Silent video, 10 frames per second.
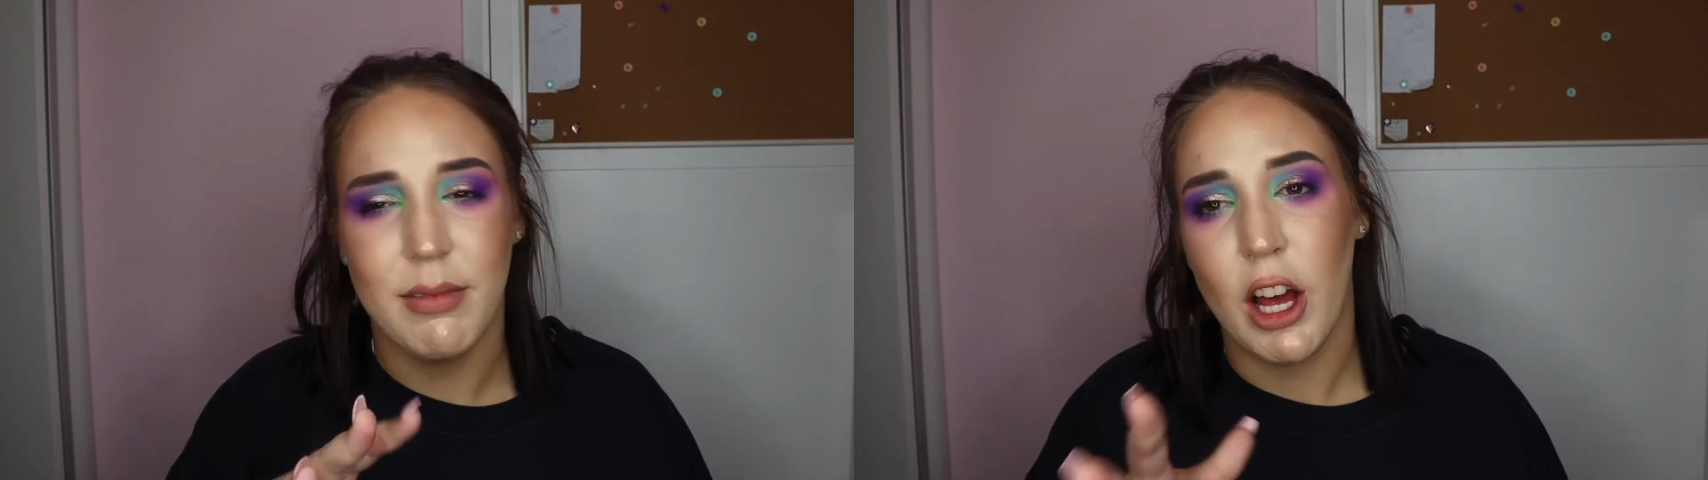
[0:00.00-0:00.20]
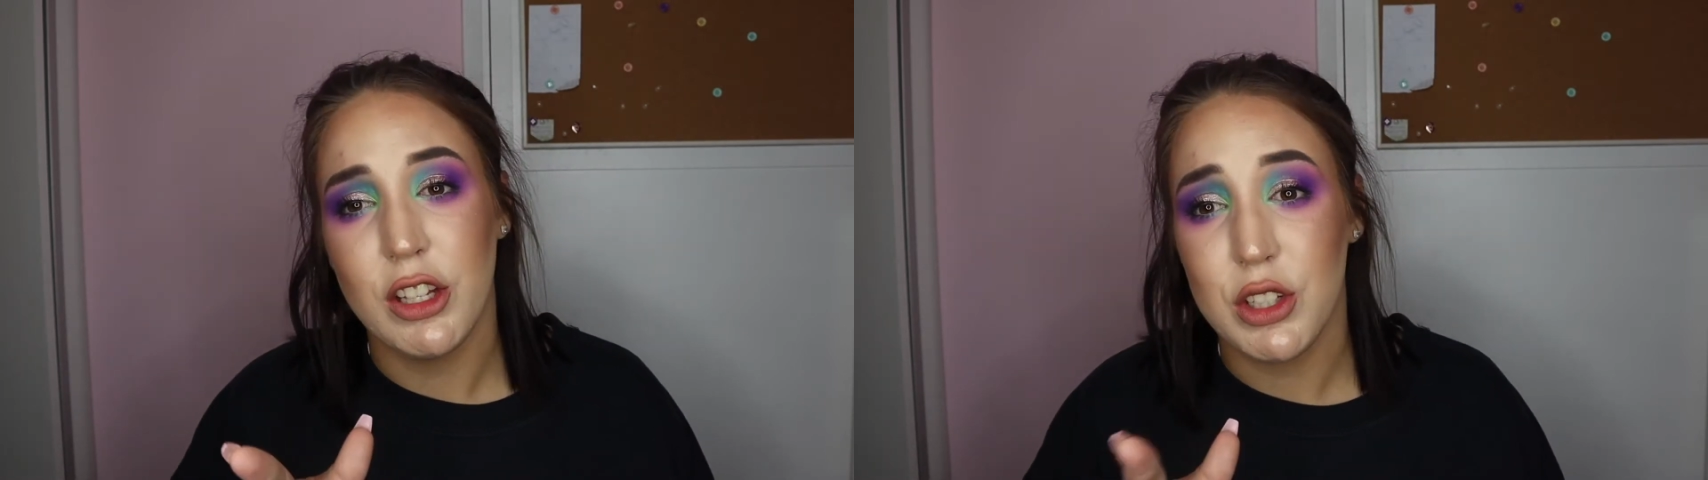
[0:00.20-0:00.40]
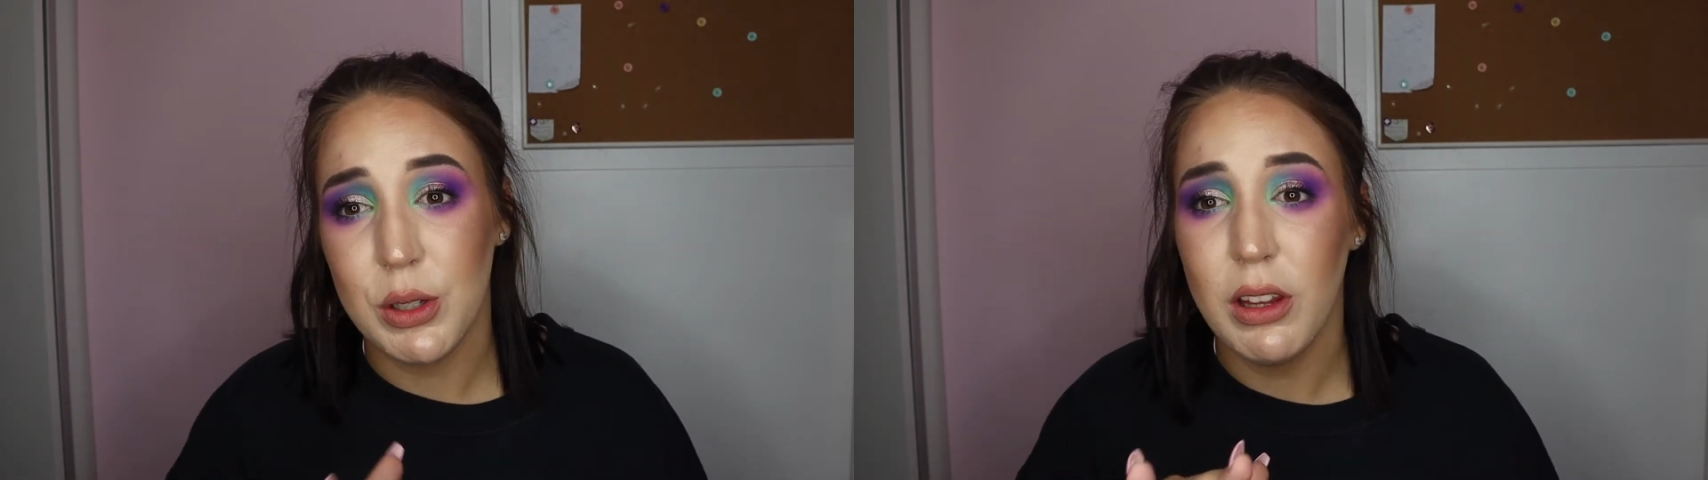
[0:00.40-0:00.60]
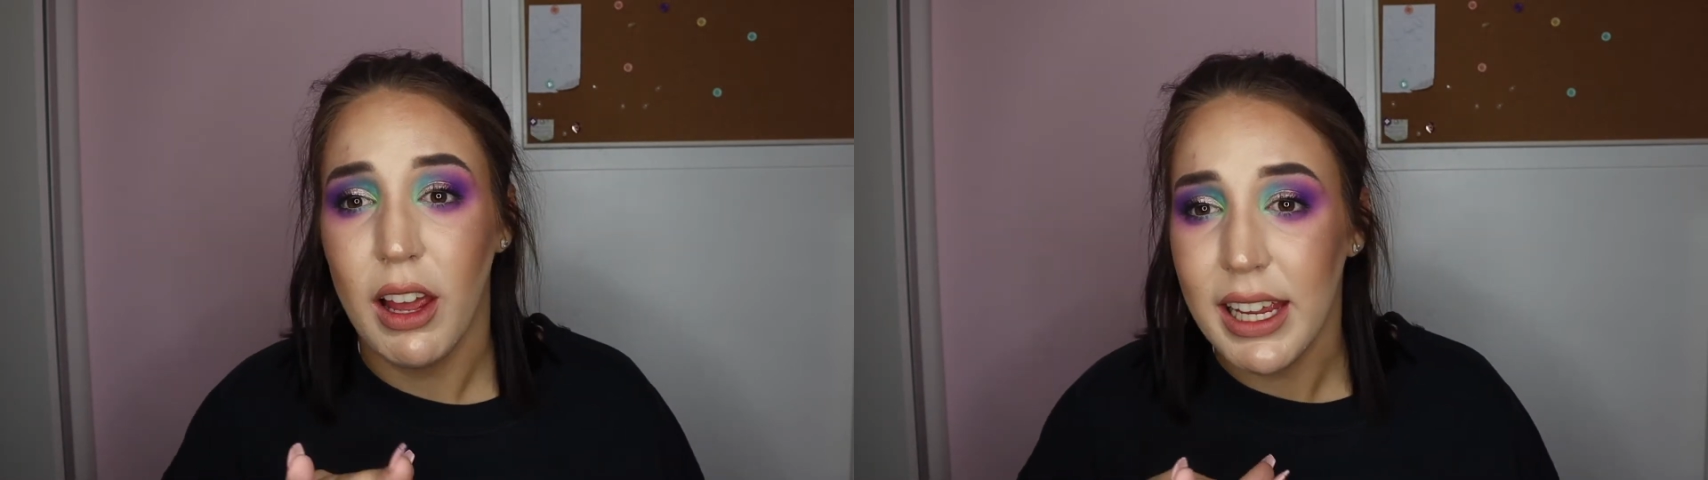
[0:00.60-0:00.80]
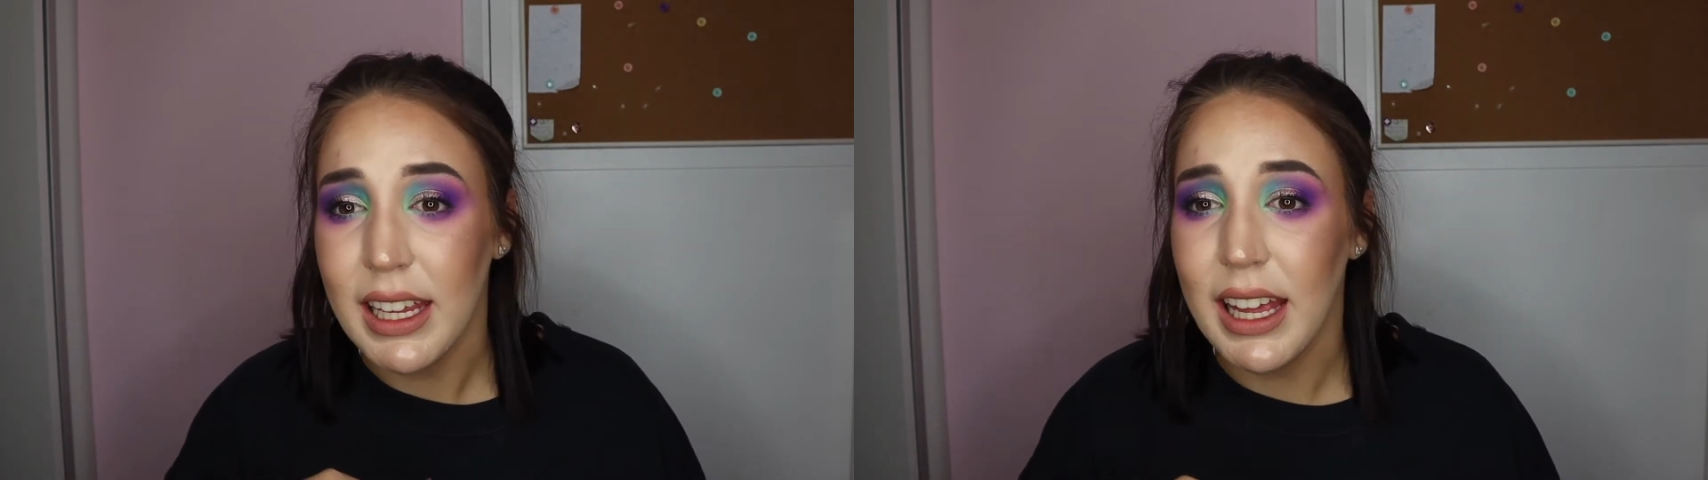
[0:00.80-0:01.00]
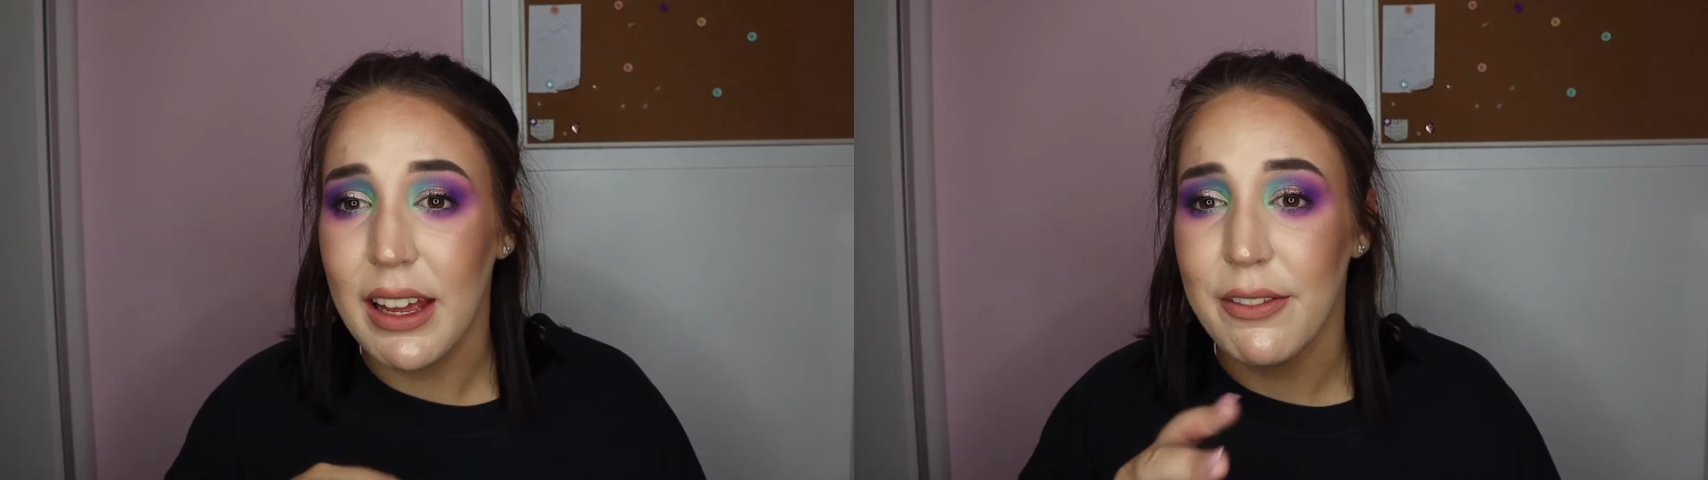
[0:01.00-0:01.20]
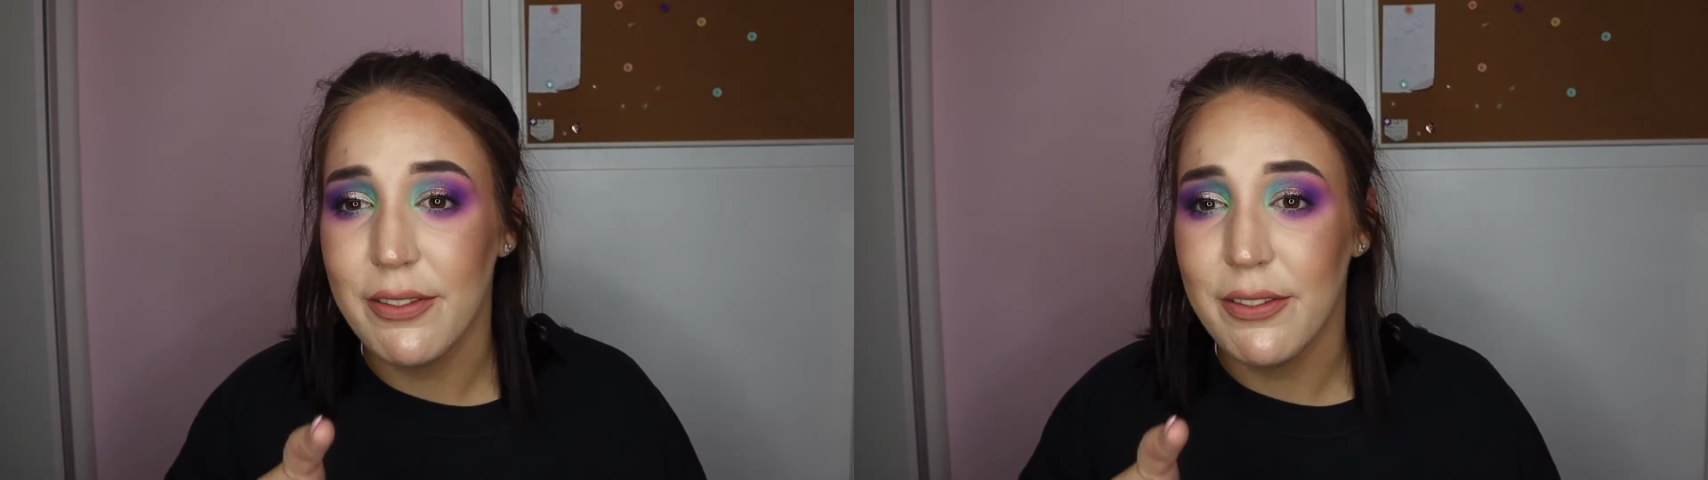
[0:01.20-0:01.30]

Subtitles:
I do like it